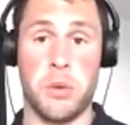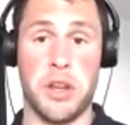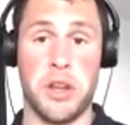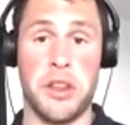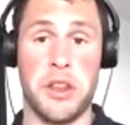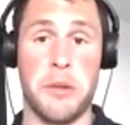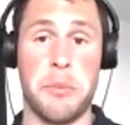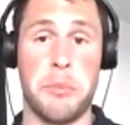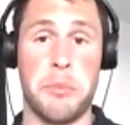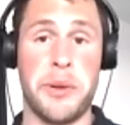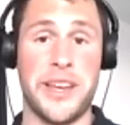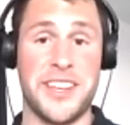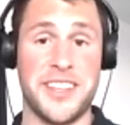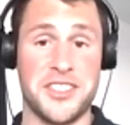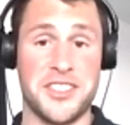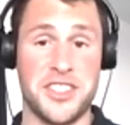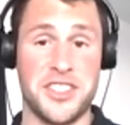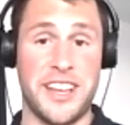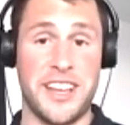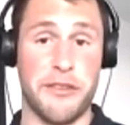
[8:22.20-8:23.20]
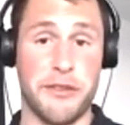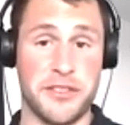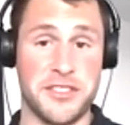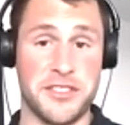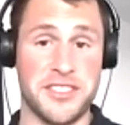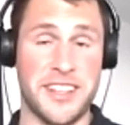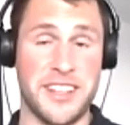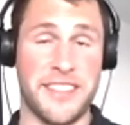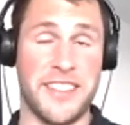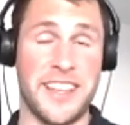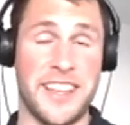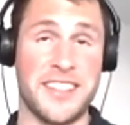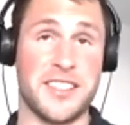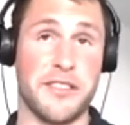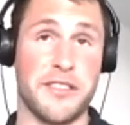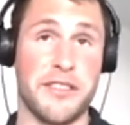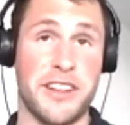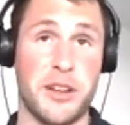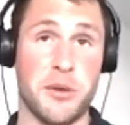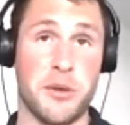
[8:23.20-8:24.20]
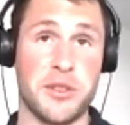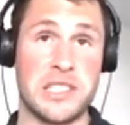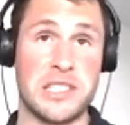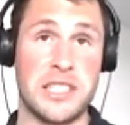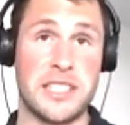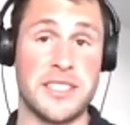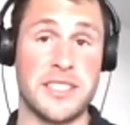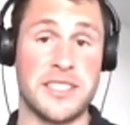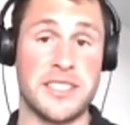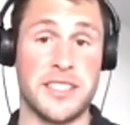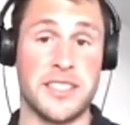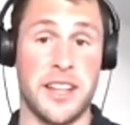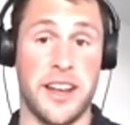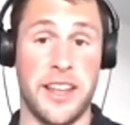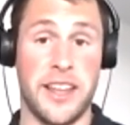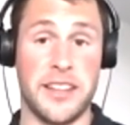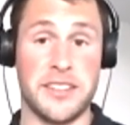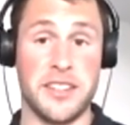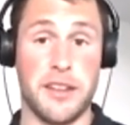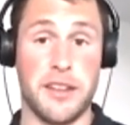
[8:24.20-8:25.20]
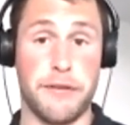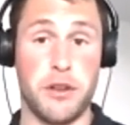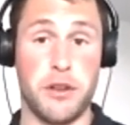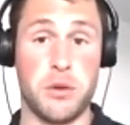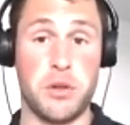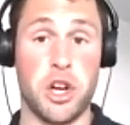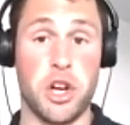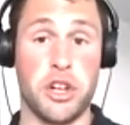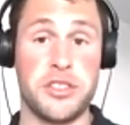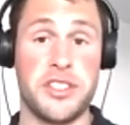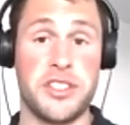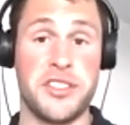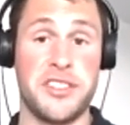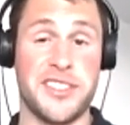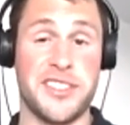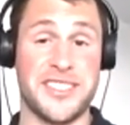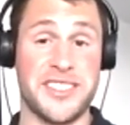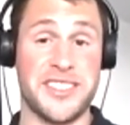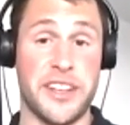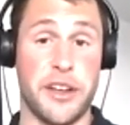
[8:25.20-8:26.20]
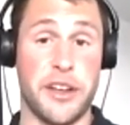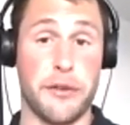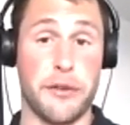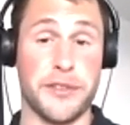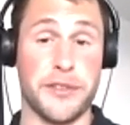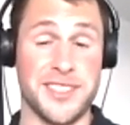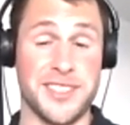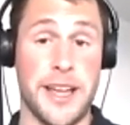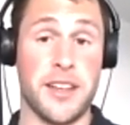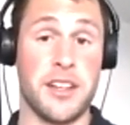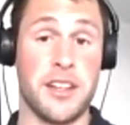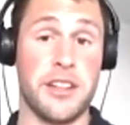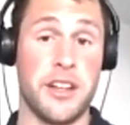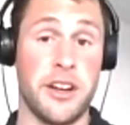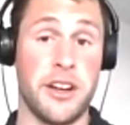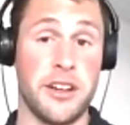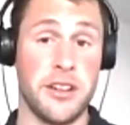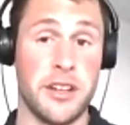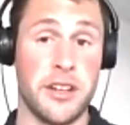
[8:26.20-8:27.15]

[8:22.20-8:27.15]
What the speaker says: of the biggest gives in this, if anyone's listening, is if you notice yourself sighing a lot.